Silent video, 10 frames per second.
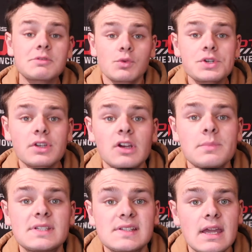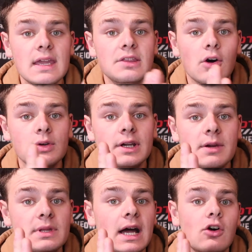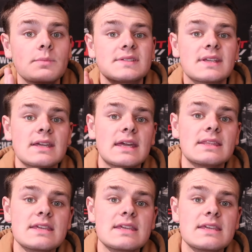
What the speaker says: I was originally going to be staying in the Houghton area, but now I'll be staying in